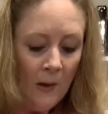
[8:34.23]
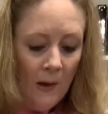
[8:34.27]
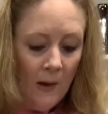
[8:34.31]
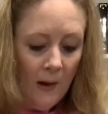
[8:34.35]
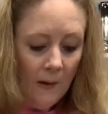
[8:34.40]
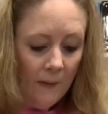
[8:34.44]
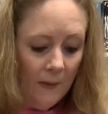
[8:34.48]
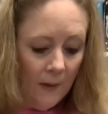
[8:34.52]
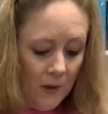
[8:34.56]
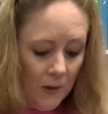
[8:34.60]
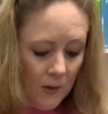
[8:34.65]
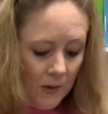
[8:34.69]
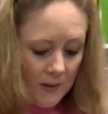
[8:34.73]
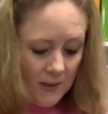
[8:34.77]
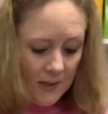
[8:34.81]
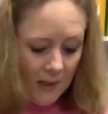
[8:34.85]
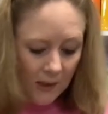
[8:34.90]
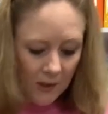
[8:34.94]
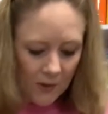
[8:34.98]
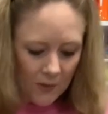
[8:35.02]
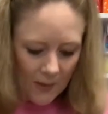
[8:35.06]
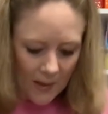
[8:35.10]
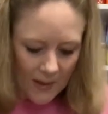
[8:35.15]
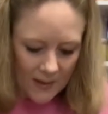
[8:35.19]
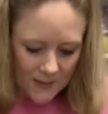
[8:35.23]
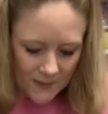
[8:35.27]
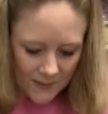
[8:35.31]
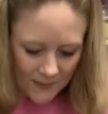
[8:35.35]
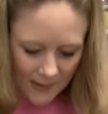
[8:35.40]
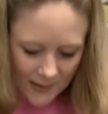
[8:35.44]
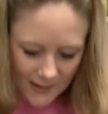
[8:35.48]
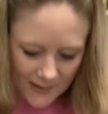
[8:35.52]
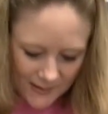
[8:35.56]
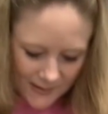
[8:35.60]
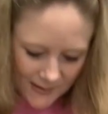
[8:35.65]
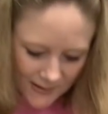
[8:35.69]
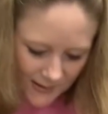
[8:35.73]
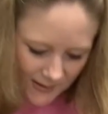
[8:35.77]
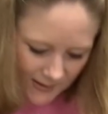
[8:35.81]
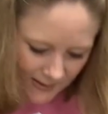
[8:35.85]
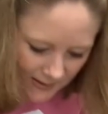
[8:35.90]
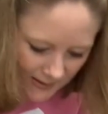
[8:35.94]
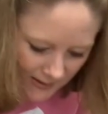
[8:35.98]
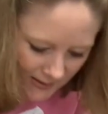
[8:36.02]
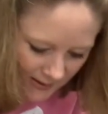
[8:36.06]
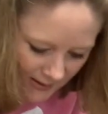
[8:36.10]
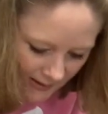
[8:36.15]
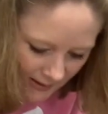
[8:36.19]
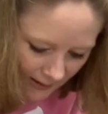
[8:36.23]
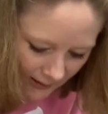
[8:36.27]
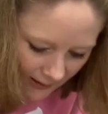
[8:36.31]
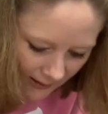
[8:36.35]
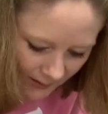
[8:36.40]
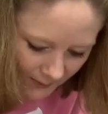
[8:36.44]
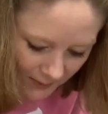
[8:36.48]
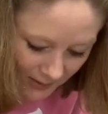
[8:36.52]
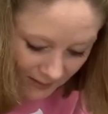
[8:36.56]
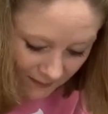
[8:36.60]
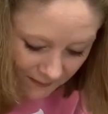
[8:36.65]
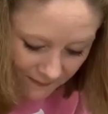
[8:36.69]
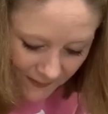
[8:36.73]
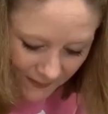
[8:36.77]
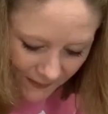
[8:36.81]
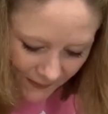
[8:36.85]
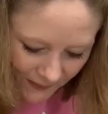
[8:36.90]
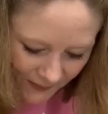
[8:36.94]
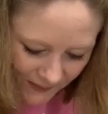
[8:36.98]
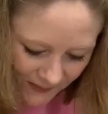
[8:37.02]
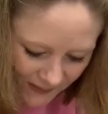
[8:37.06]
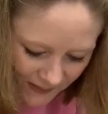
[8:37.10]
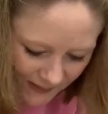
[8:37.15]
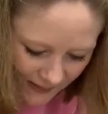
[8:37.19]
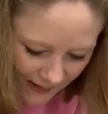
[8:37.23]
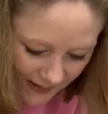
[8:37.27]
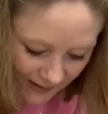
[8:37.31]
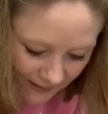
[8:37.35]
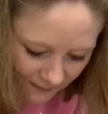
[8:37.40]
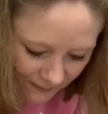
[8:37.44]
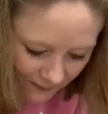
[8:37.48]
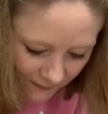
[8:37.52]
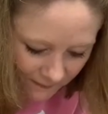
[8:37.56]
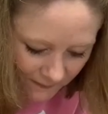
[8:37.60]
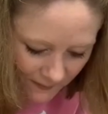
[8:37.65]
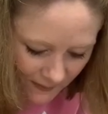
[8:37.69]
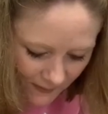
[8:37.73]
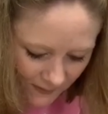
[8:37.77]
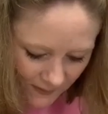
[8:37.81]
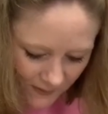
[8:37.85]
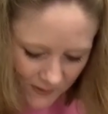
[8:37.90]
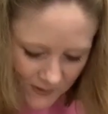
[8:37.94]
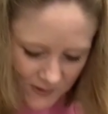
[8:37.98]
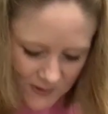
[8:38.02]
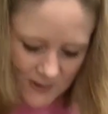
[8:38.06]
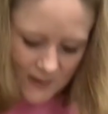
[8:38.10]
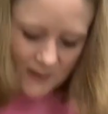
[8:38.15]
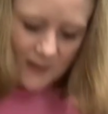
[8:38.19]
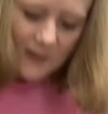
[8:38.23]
And then you can decorate, right? And fill. And for fillers,